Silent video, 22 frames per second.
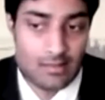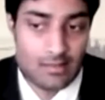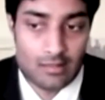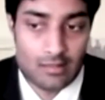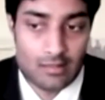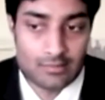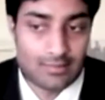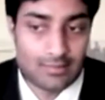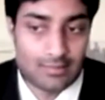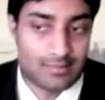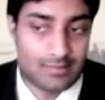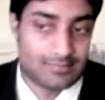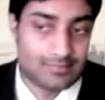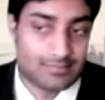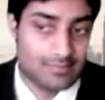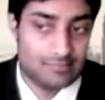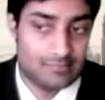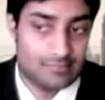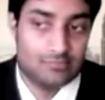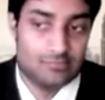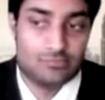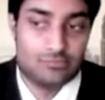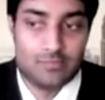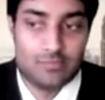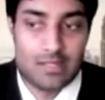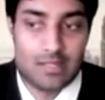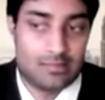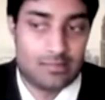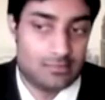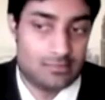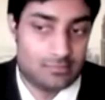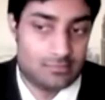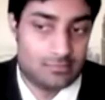cut in this
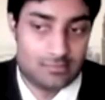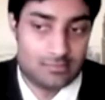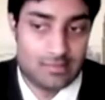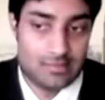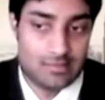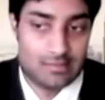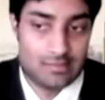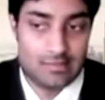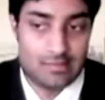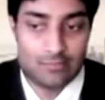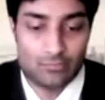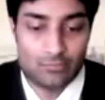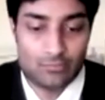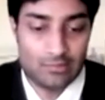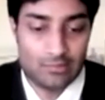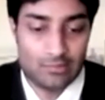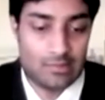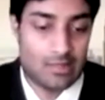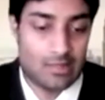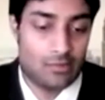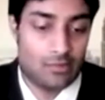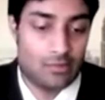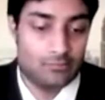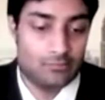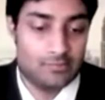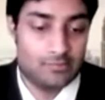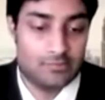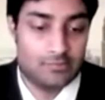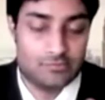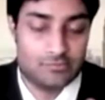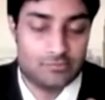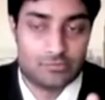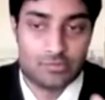manner, and that would allow
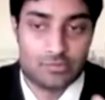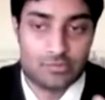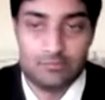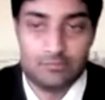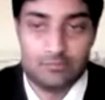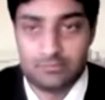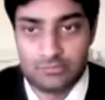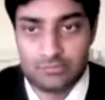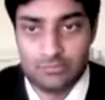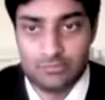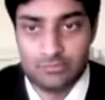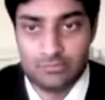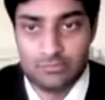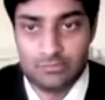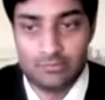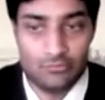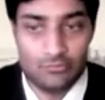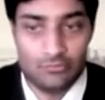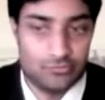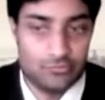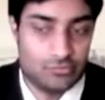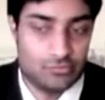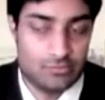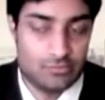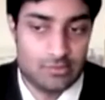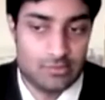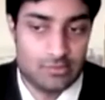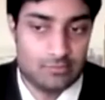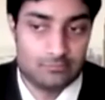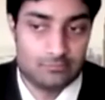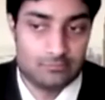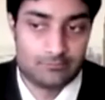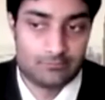this strip to be close to the
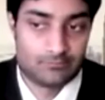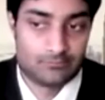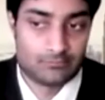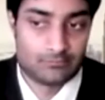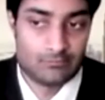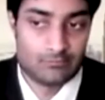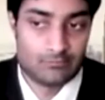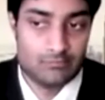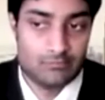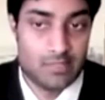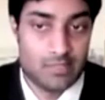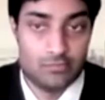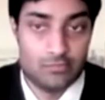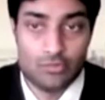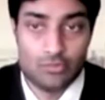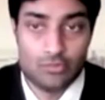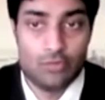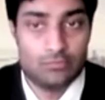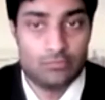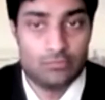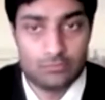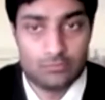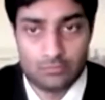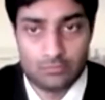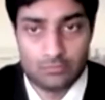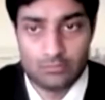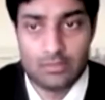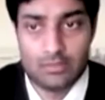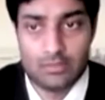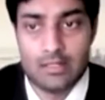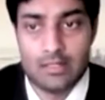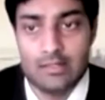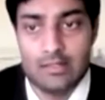main road,
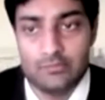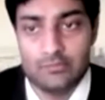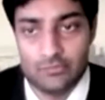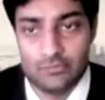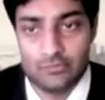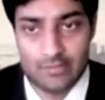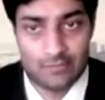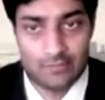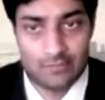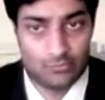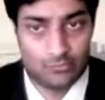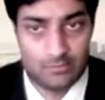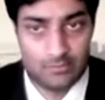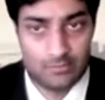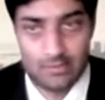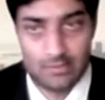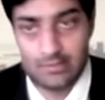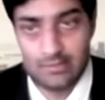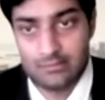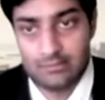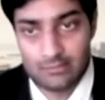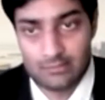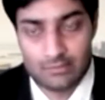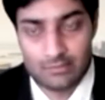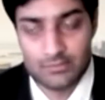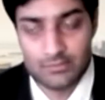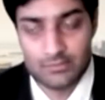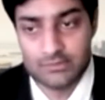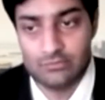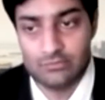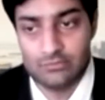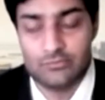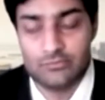and so that would make it
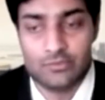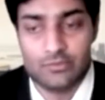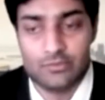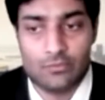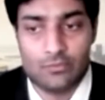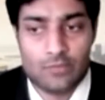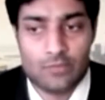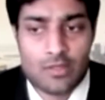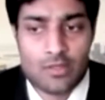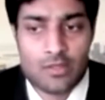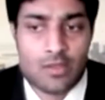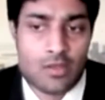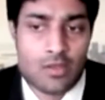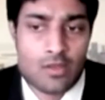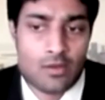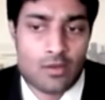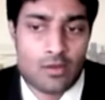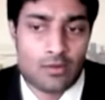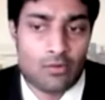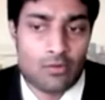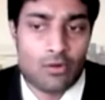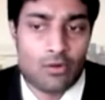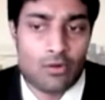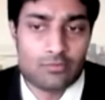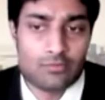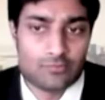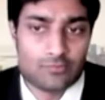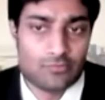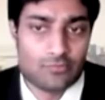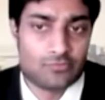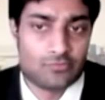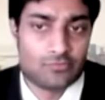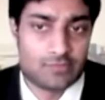commercial. So all of
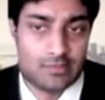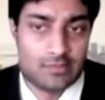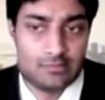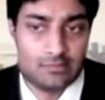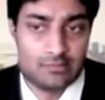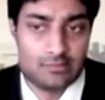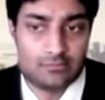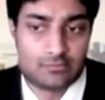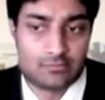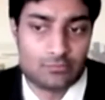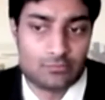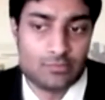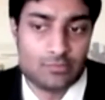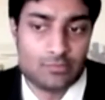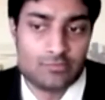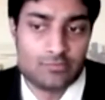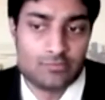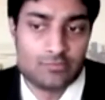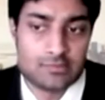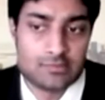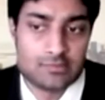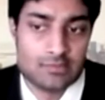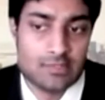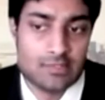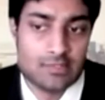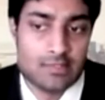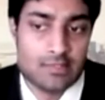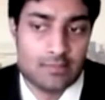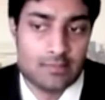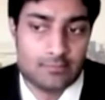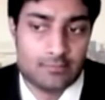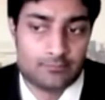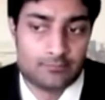those things were
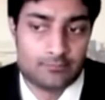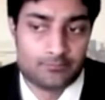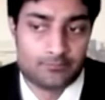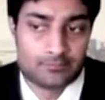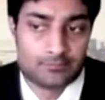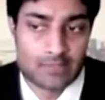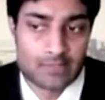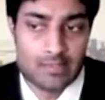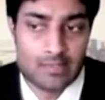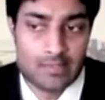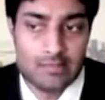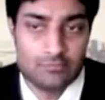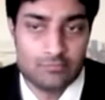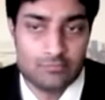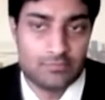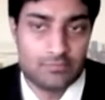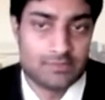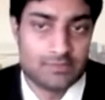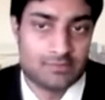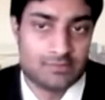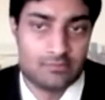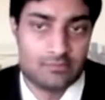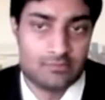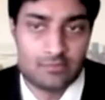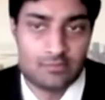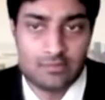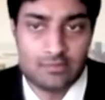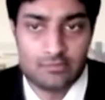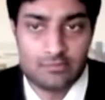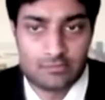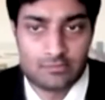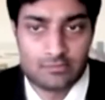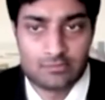essentially
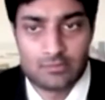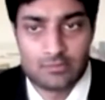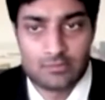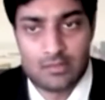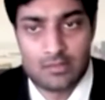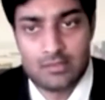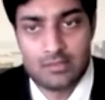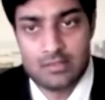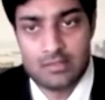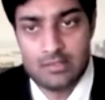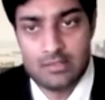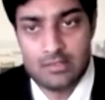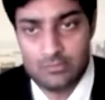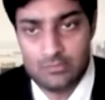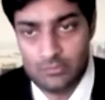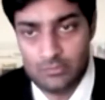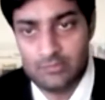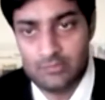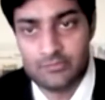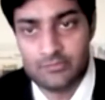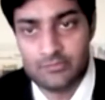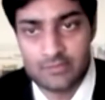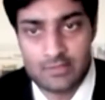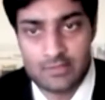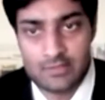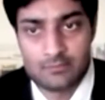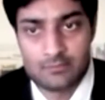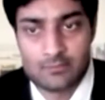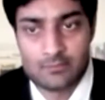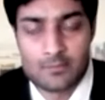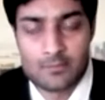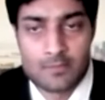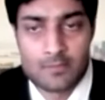inefficiencies in real estate
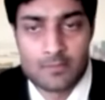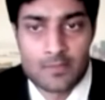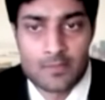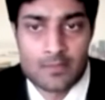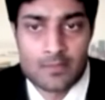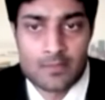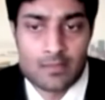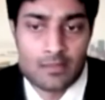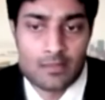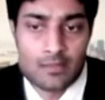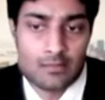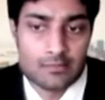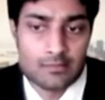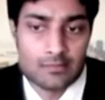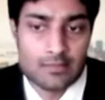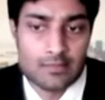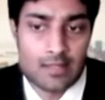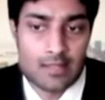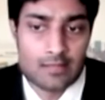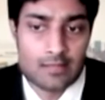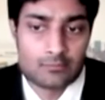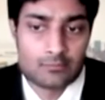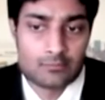that